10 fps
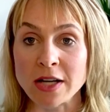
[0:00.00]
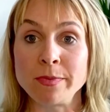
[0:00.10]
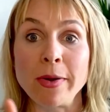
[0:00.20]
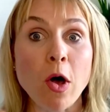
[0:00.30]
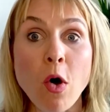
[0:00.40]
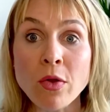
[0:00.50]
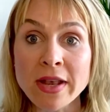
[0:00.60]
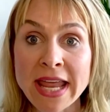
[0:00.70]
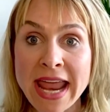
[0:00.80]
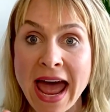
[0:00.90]
but
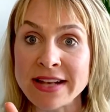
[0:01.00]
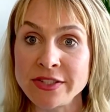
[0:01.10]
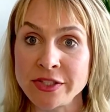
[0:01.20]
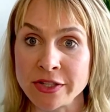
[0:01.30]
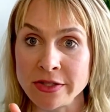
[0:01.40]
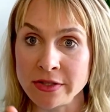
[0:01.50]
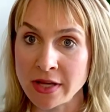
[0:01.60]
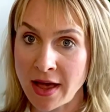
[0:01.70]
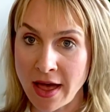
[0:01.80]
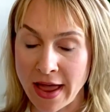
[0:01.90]
only at certain
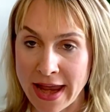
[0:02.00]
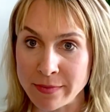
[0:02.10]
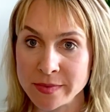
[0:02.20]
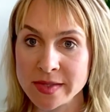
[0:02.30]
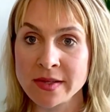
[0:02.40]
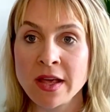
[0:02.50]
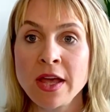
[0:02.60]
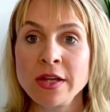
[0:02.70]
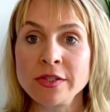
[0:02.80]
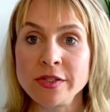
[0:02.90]
times.
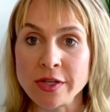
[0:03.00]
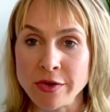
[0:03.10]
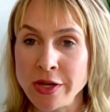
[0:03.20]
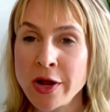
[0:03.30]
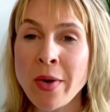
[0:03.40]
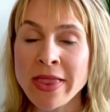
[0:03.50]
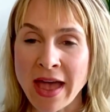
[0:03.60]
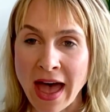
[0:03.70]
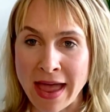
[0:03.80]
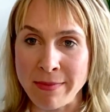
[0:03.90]
So you know on the
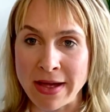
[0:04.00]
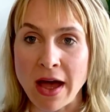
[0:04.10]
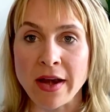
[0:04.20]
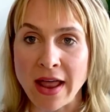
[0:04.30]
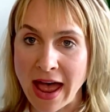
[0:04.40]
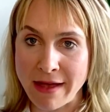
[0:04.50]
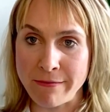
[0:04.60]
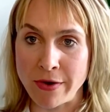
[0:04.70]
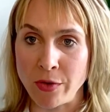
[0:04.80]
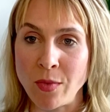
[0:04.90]

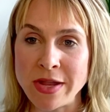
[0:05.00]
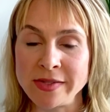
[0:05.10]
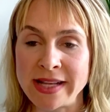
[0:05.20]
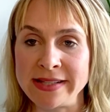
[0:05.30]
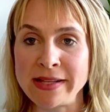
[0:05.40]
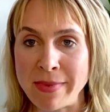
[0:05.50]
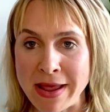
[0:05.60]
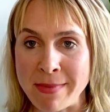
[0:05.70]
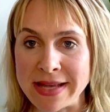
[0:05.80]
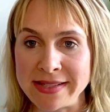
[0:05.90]
iPhone, when you send somebody a
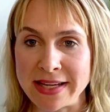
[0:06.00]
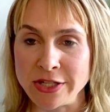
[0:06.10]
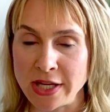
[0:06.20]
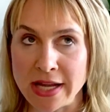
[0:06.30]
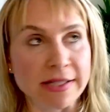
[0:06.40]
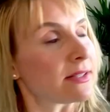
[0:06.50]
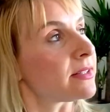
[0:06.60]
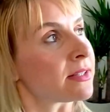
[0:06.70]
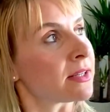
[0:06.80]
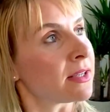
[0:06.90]
message,
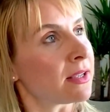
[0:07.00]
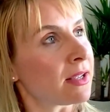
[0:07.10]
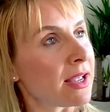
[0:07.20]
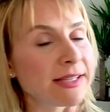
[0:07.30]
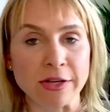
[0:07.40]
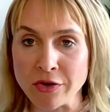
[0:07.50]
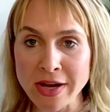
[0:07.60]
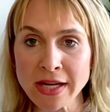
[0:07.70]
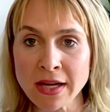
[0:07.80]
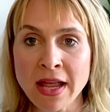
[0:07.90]
is it
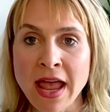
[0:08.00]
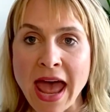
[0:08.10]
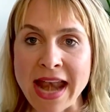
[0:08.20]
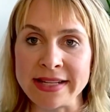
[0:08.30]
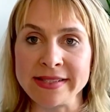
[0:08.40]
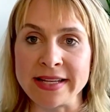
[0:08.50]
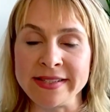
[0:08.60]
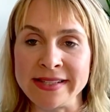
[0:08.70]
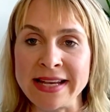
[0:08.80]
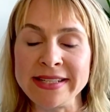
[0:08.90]
green? And it says
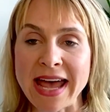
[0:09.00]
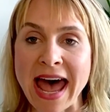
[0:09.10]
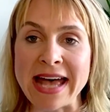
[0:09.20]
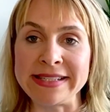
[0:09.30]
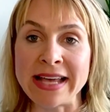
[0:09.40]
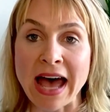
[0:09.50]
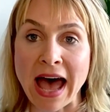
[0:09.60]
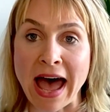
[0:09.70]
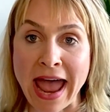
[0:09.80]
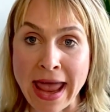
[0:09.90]
sent as
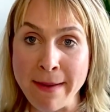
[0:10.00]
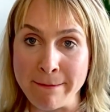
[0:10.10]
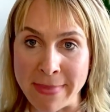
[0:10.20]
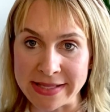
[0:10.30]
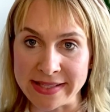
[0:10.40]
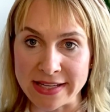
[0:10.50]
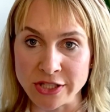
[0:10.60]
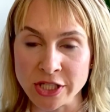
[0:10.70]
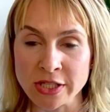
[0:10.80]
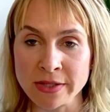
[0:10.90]
iMessage.